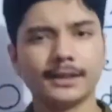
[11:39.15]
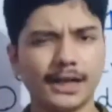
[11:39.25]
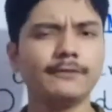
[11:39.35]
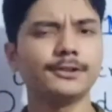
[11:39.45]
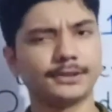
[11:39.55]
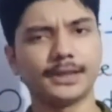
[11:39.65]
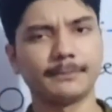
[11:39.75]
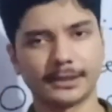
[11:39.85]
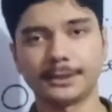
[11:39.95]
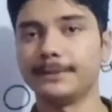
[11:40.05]
I will take
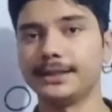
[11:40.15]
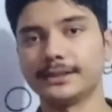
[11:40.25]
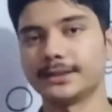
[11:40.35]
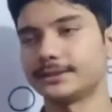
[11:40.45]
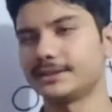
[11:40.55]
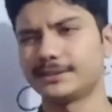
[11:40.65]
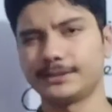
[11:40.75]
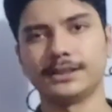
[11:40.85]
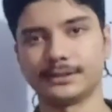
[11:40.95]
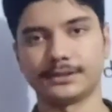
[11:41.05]
mathematics as
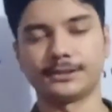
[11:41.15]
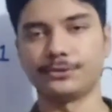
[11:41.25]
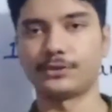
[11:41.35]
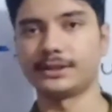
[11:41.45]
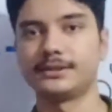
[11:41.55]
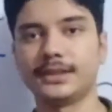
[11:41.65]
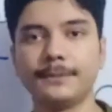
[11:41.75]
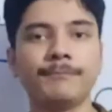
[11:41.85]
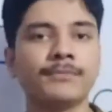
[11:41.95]
easy, you can say,